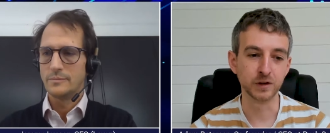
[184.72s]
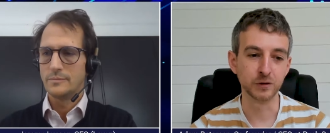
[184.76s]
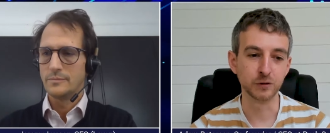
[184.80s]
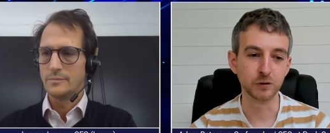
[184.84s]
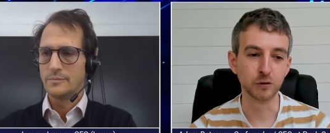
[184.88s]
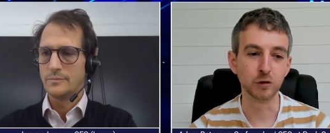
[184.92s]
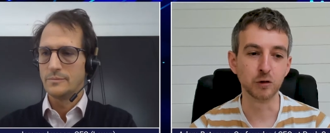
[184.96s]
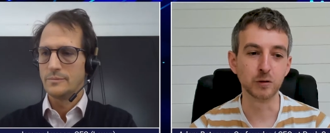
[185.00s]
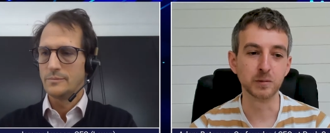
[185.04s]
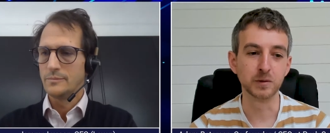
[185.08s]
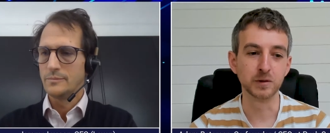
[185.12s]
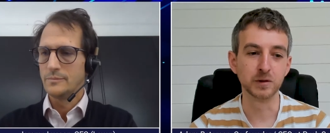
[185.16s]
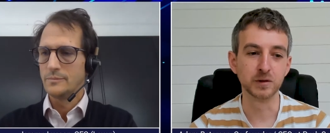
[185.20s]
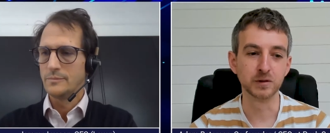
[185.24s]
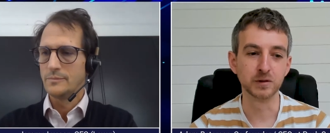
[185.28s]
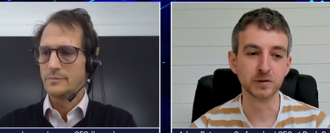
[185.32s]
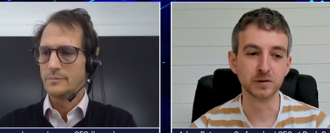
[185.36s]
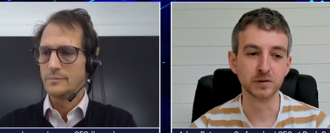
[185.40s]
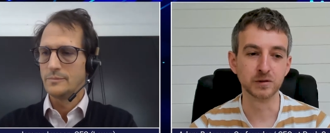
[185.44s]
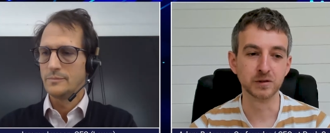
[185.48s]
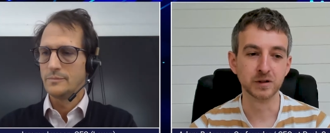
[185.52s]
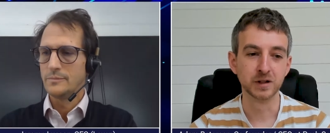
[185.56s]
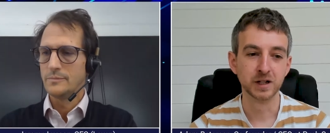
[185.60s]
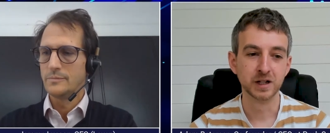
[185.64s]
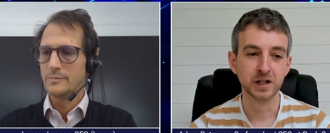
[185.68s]

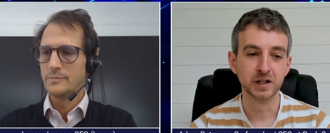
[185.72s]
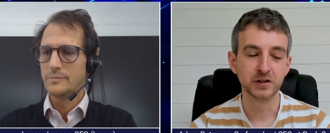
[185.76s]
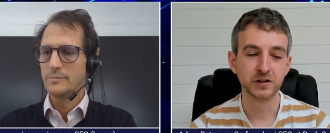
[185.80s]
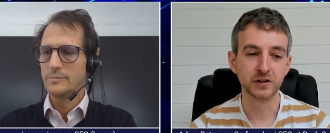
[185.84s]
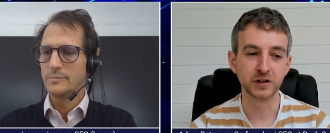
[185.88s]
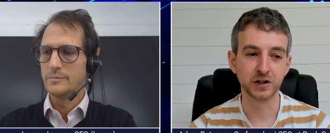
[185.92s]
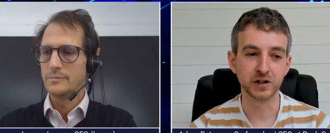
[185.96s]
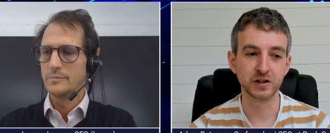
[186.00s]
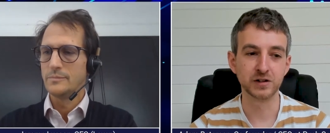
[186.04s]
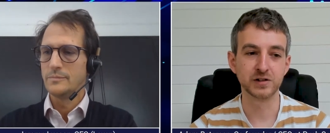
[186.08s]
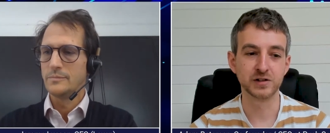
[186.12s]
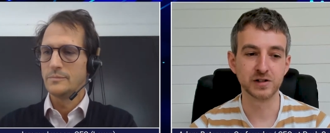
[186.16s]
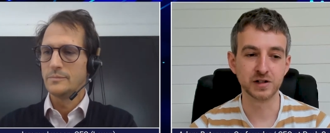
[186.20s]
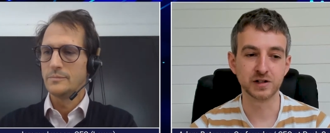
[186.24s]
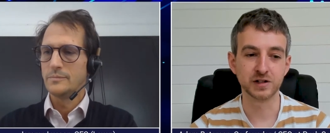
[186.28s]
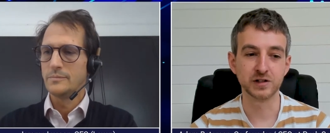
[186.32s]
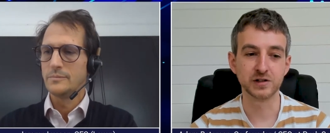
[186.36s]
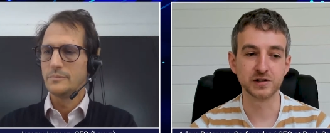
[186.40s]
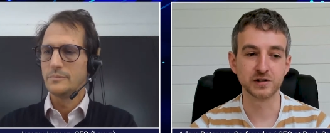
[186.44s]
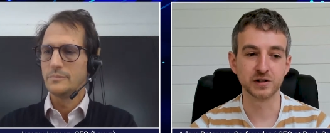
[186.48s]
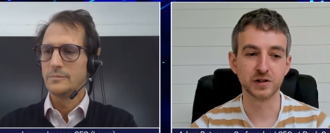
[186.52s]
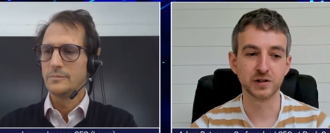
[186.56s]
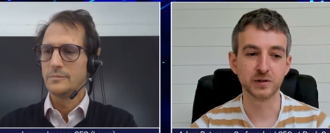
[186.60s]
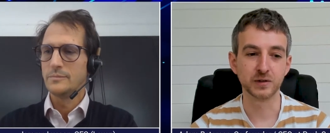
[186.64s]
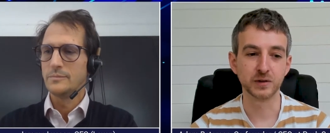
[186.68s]
Speaker 1: normal security
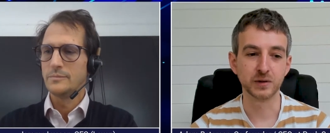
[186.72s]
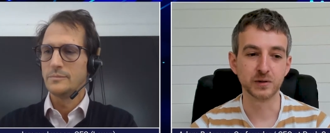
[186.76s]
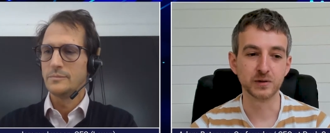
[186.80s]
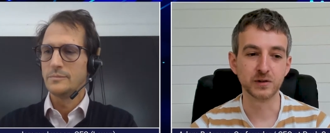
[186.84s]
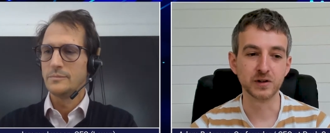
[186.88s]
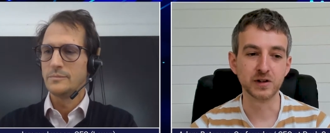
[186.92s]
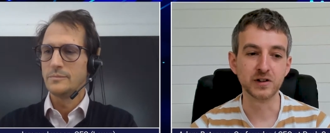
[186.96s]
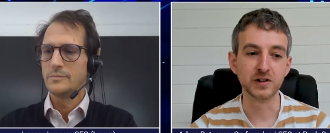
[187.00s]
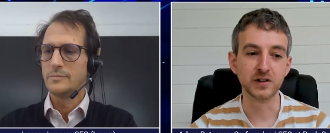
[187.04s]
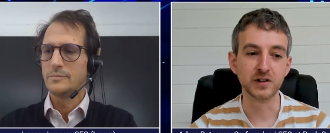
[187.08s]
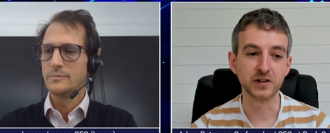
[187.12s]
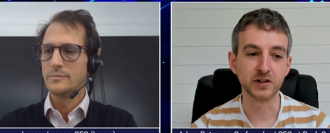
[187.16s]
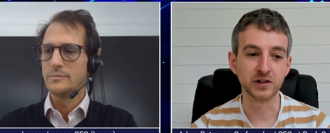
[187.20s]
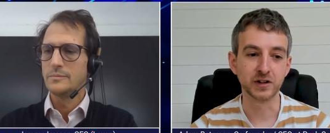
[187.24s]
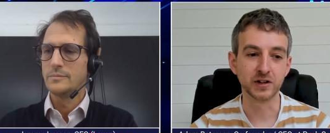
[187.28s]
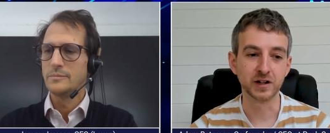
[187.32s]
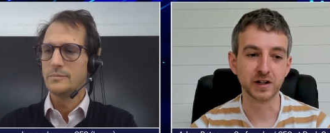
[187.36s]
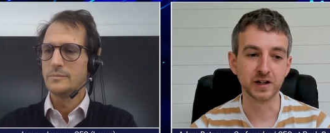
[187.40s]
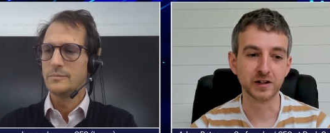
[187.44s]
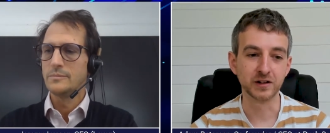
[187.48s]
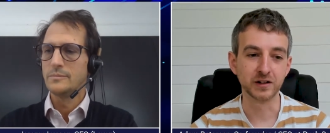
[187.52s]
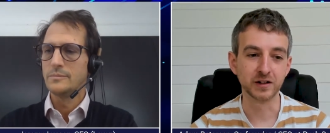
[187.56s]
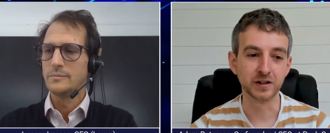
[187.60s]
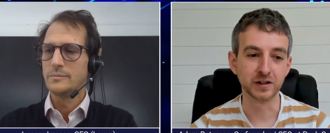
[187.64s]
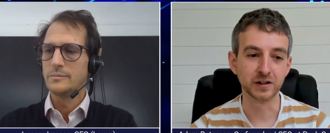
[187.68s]
controls that were
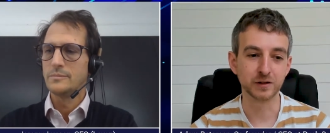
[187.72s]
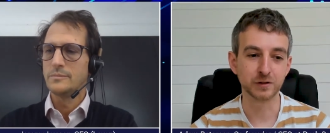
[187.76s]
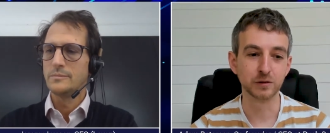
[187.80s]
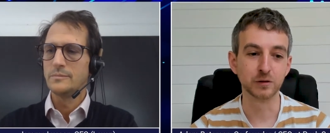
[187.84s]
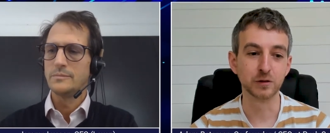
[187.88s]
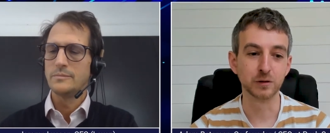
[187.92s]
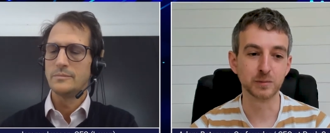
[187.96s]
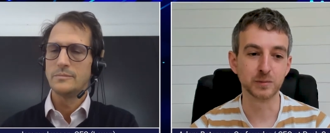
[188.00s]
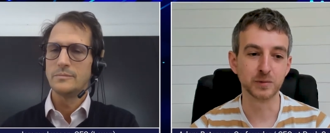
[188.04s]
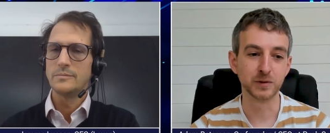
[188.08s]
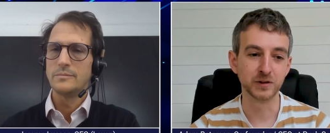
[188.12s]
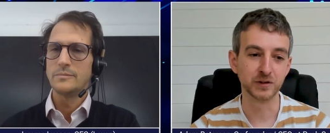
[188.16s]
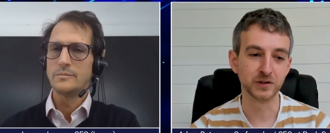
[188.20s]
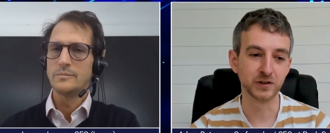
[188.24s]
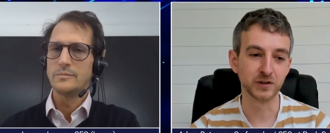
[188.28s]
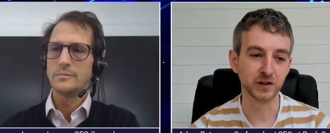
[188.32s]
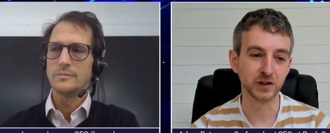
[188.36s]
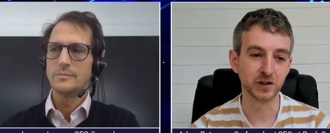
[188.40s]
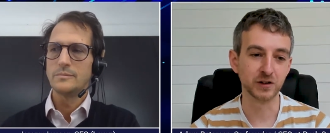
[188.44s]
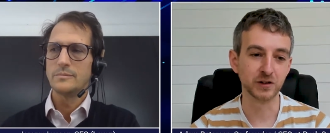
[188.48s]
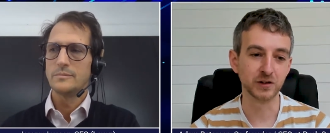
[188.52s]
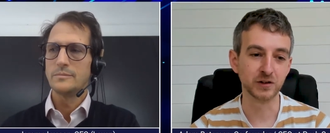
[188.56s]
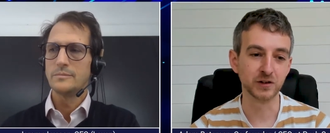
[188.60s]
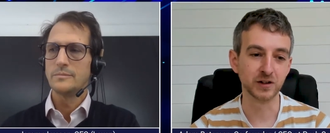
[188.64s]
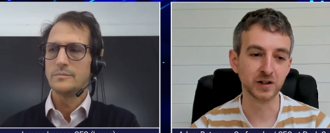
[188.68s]
inside the corporate
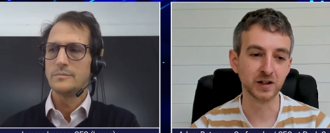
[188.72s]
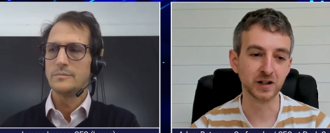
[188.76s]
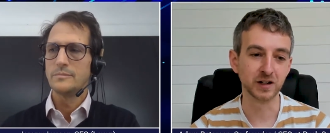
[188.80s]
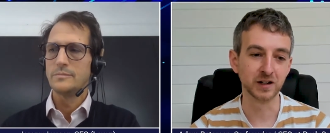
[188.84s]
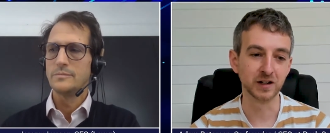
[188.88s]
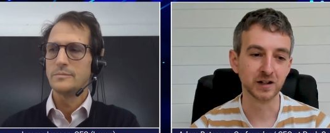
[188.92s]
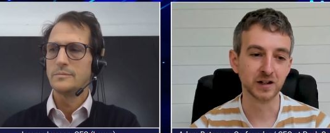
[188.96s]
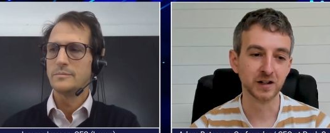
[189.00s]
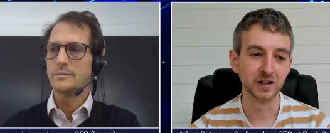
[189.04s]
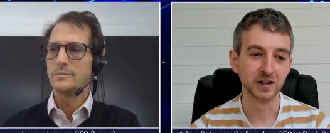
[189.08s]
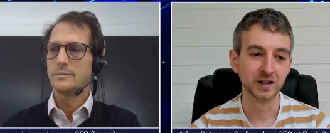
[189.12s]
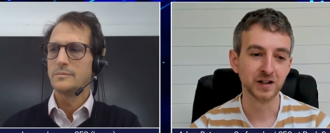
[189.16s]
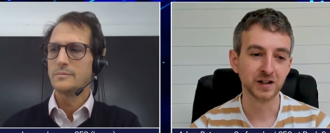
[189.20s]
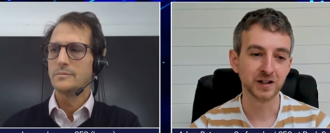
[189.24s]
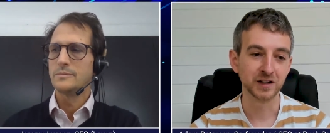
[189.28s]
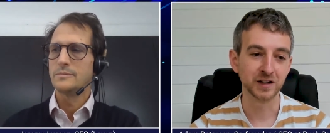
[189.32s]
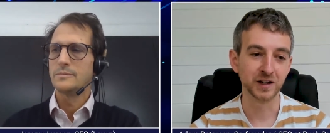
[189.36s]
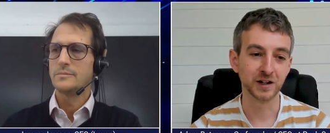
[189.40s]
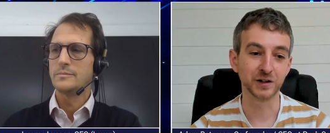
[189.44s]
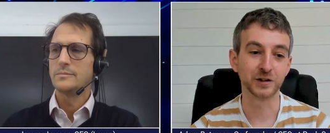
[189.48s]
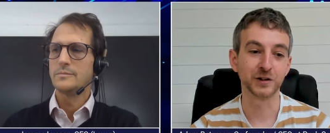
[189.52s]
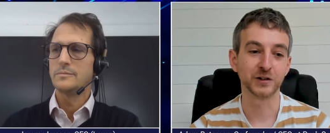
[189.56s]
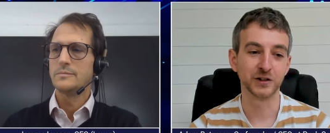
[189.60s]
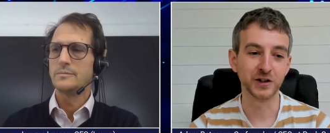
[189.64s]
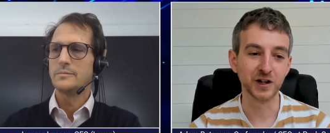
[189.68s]
security
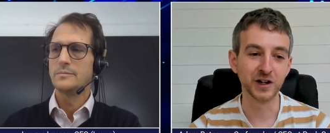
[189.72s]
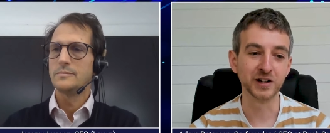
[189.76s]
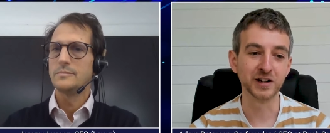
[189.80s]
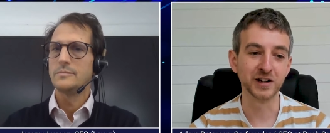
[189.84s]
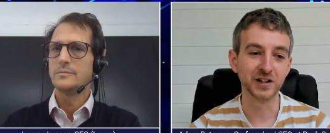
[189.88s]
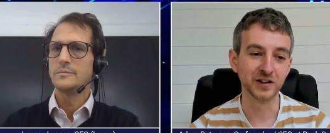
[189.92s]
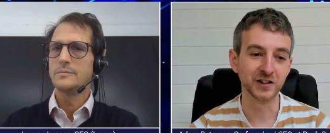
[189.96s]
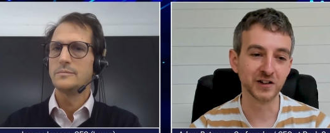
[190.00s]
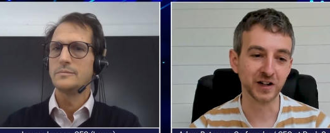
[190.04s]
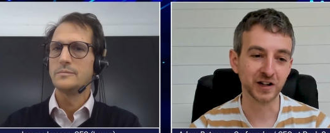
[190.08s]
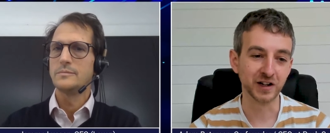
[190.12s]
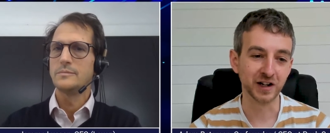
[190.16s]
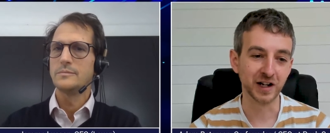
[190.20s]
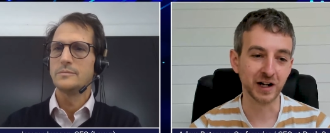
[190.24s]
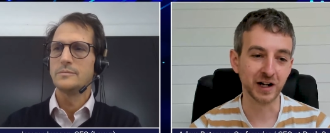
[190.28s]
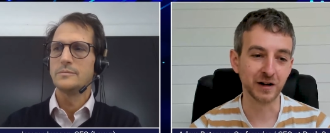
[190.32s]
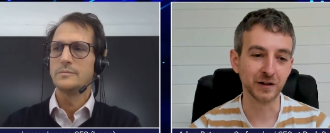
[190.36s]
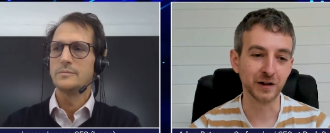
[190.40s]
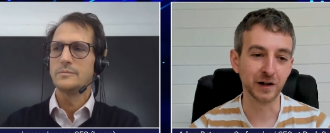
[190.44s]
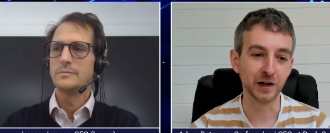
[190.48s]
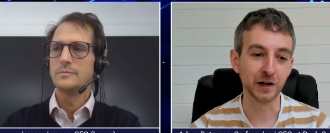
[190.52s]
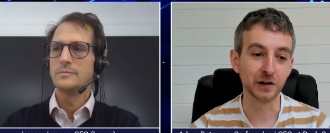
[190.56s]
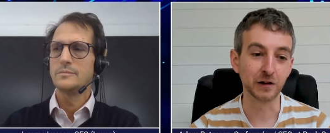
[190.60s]
kind of got turned inside out.